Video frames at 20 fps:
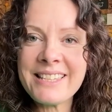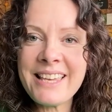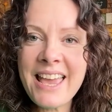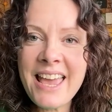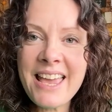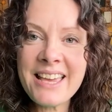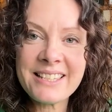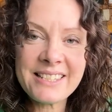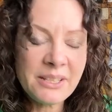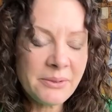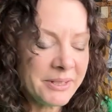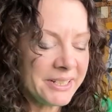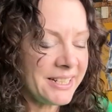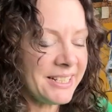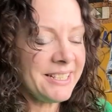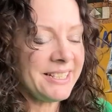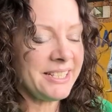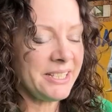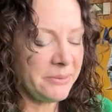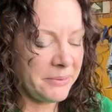Yes, so I
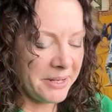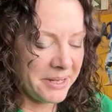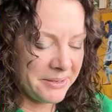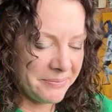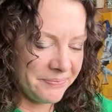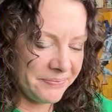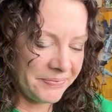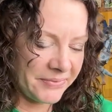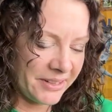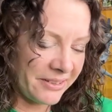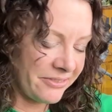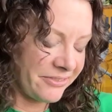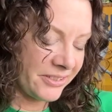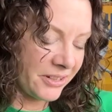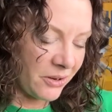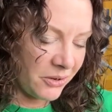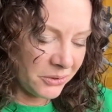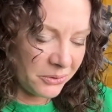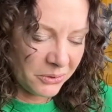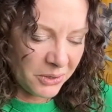need to, I've
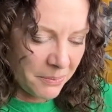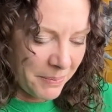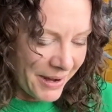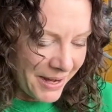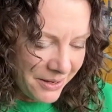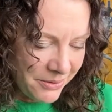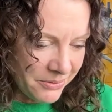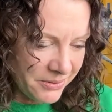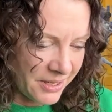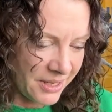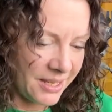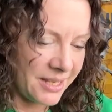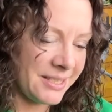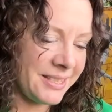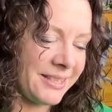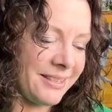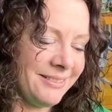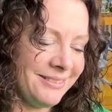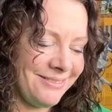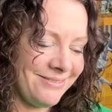forgotten what about this.
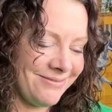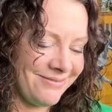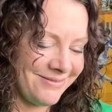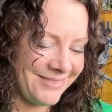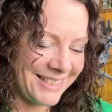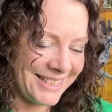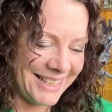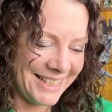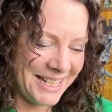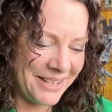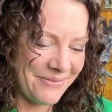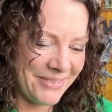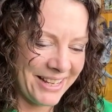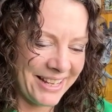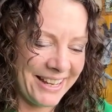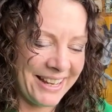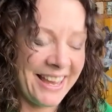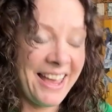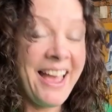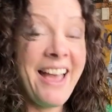Silly
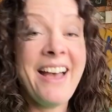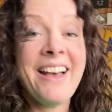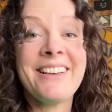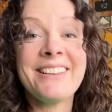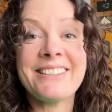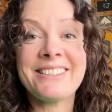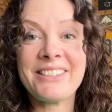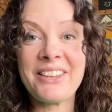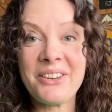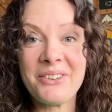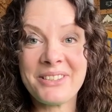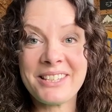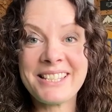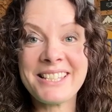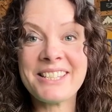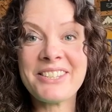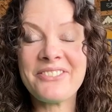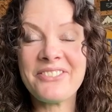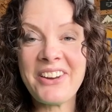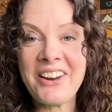me. So this
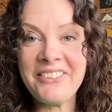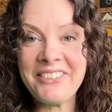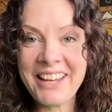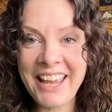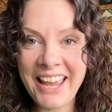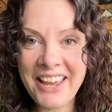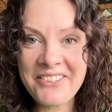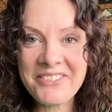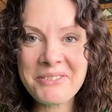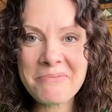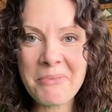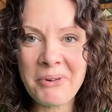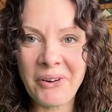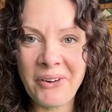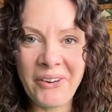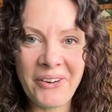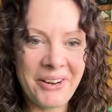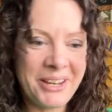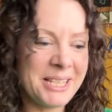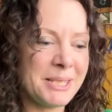is a very heavy
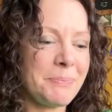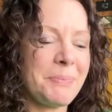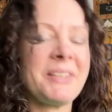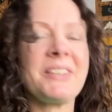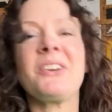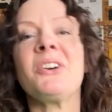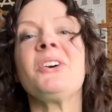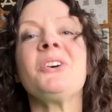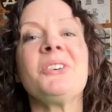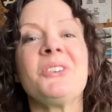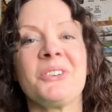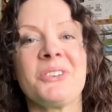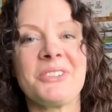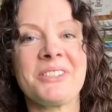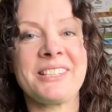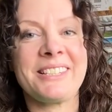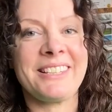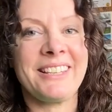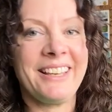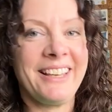prize
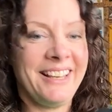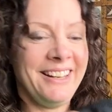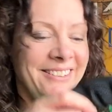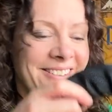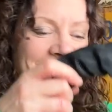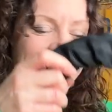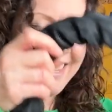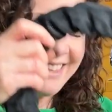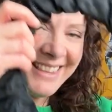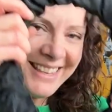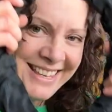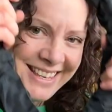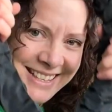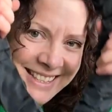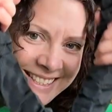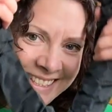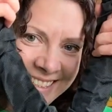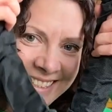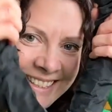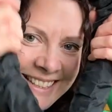because, look at
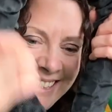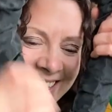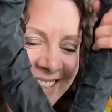this.